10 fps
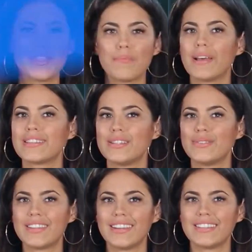The best
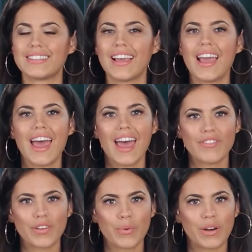news is,
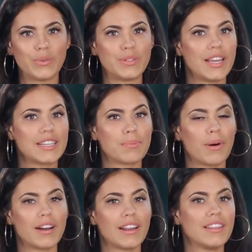Everyone who takes
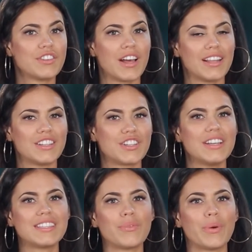part in the challenge
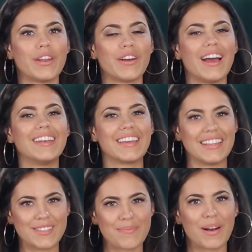is a winner and
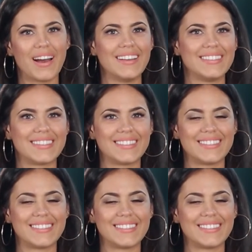gets a prize.